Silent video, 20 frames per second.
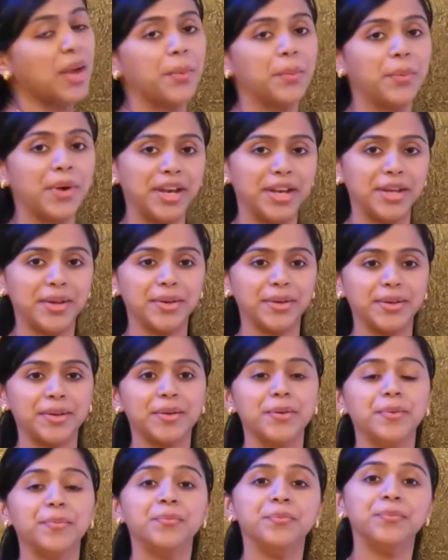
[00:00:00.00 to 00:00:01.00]
Very good.
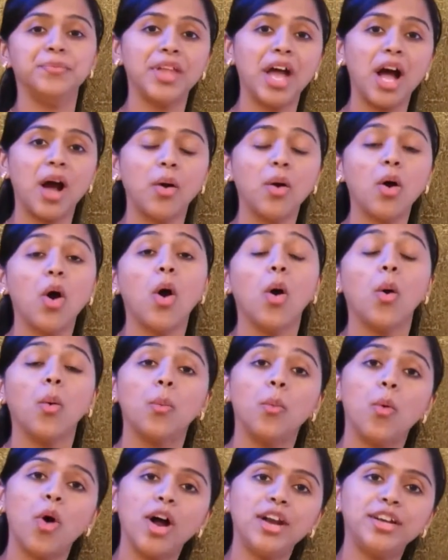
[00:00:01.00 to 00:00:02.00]
Now
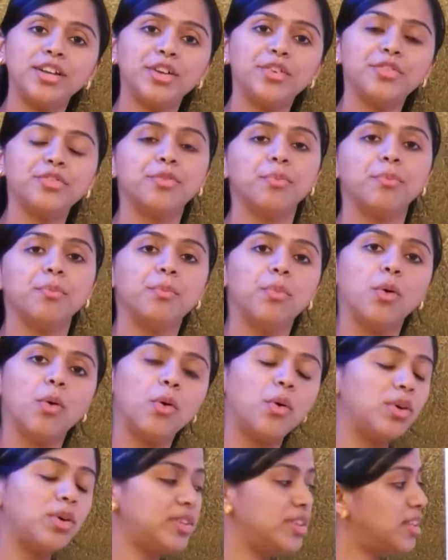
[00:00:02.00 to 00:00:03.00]
what if
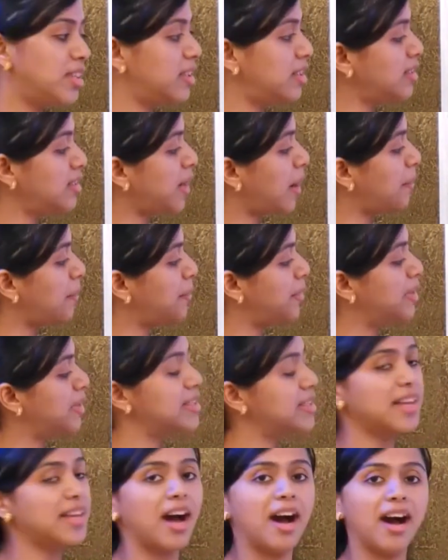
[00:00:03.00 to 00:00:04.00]
both the
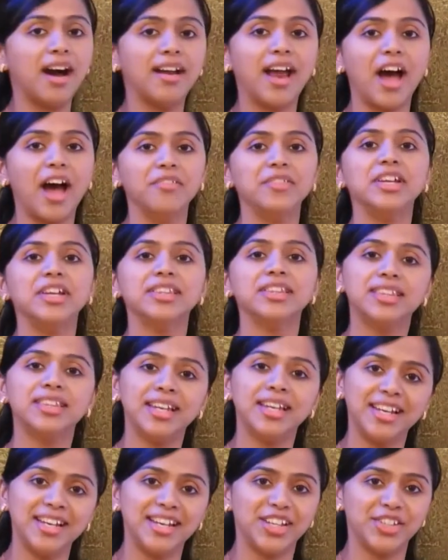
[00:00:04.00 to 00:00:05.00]
numbers are having
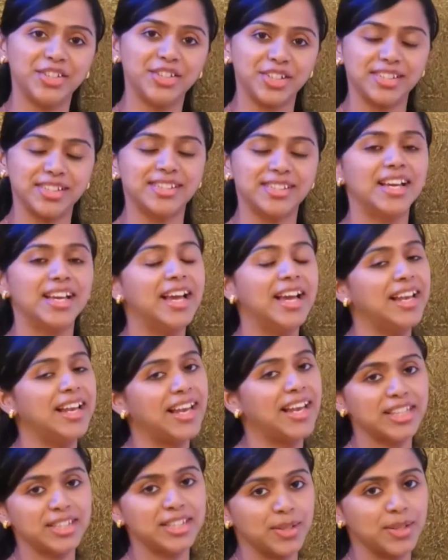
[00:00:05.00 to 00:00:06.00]
3 digits?
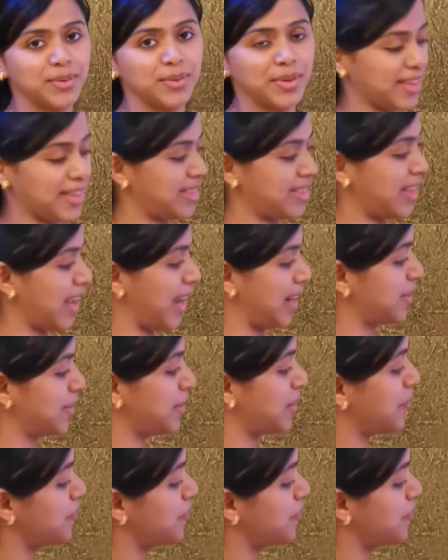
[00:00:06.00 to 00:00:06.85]
Let's look at that.